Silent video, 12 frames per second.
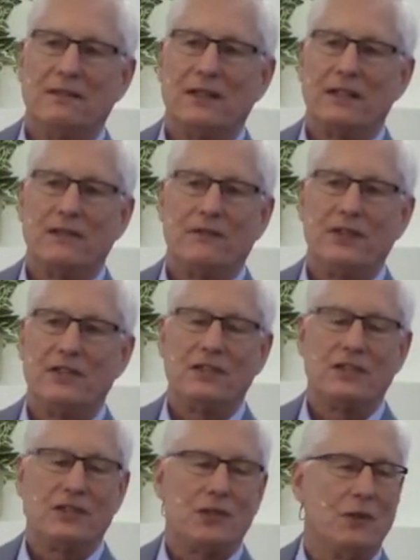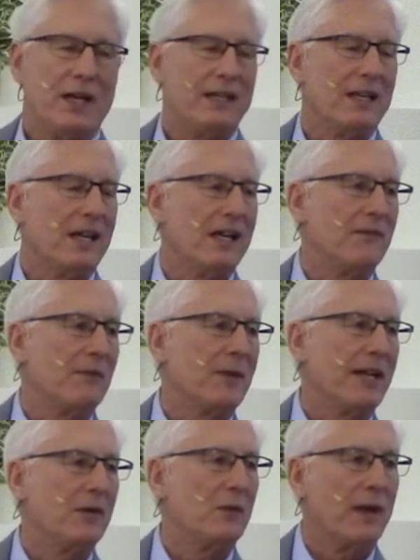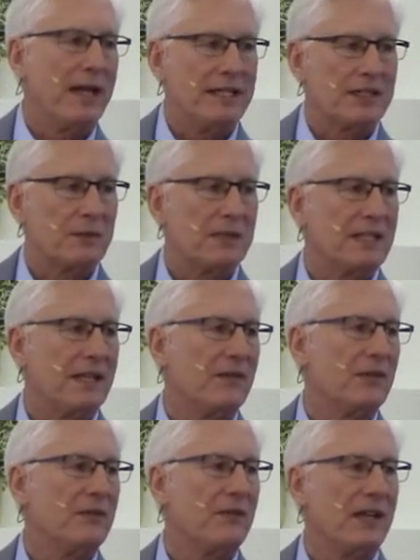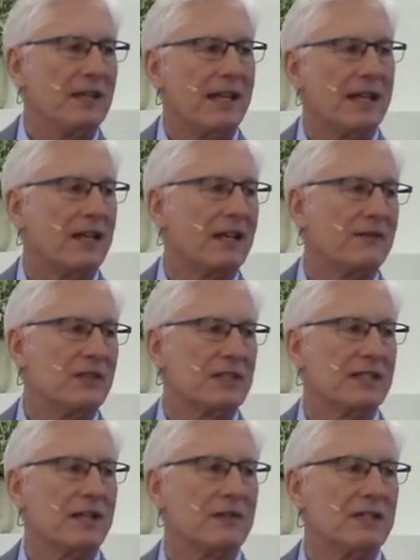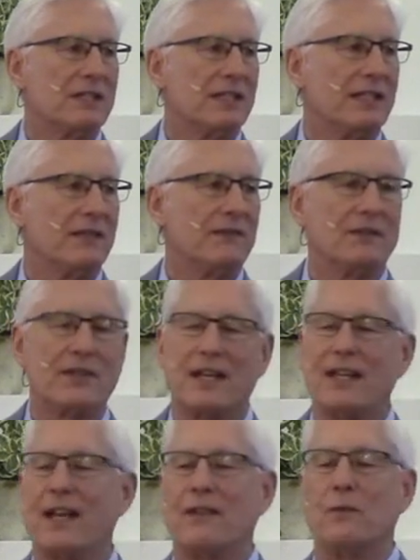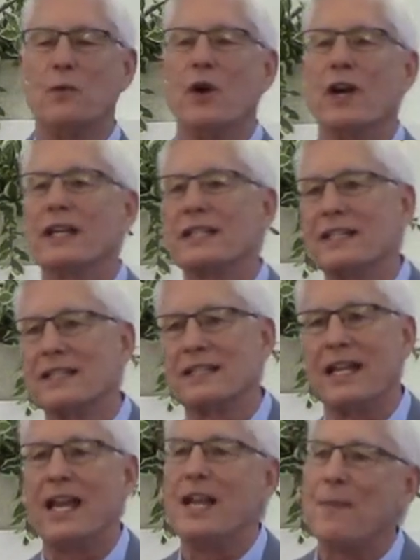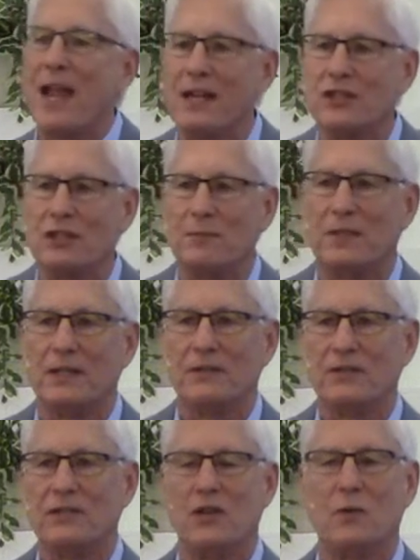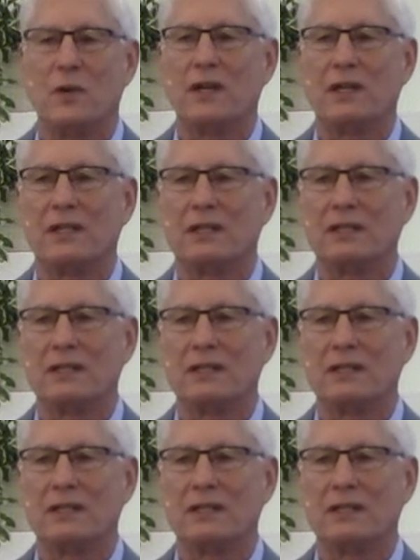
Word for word: on Ephesians 2 8 and 9, for by grace are we saved through faith, not out of yourselves. It's a gift of God, not of works, lest any man should boast. No works.